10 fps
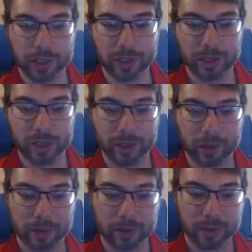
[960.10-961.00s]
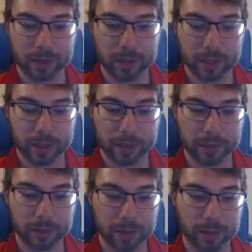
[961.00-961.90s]
just, you know.
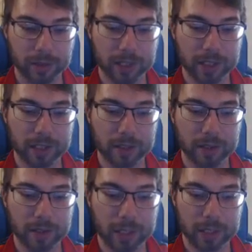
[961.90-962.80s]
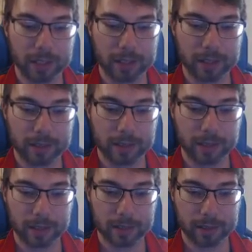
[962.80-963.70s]
So what I'm going to do is
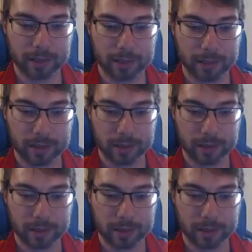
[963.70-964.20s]
sets,